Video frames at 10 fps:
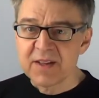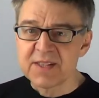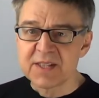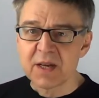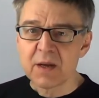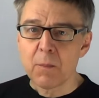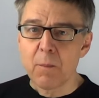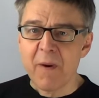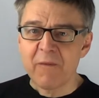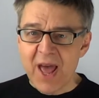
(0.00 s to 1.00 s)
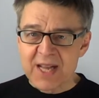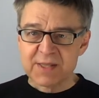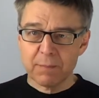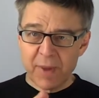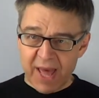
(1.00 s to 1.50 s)
The
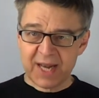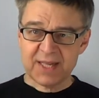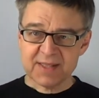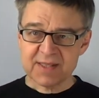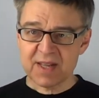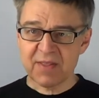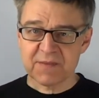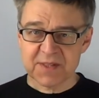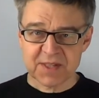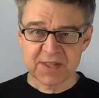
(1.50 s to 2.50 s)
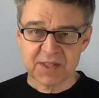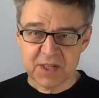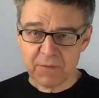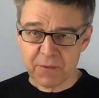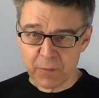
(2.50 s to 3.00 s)
wax melts in the
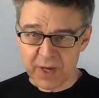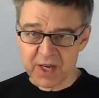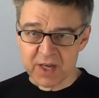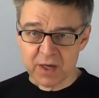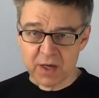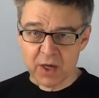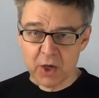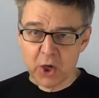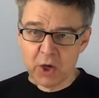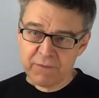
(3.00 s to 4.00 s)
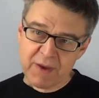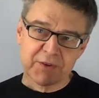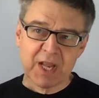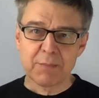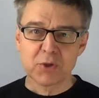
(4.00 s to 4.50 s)
vicinity of the wick. We have a
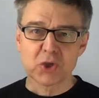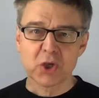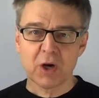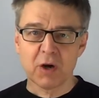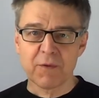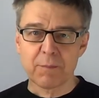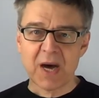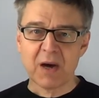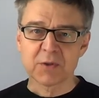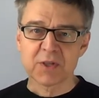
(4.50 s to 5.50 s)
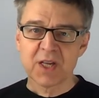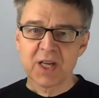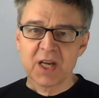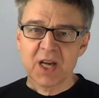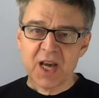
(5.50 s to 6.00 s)
temperature of about
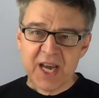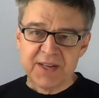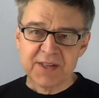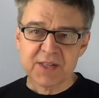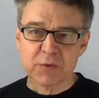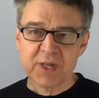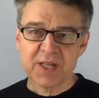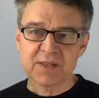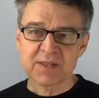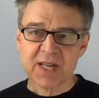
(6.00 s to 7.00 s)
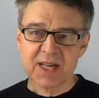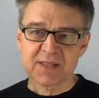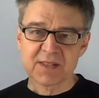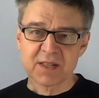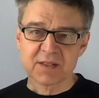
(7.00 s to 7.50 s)
80 degrees
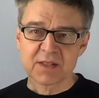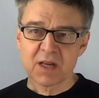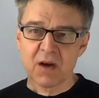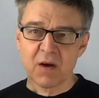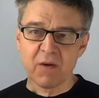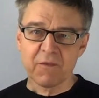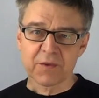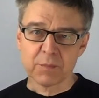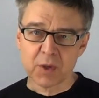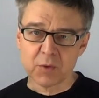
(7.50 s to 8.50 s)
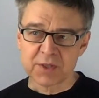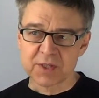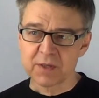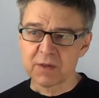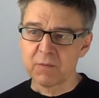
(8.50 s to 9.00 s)
Celsius of the
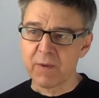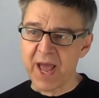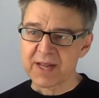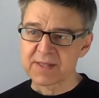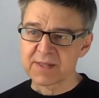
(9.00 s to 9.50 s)
molten wax.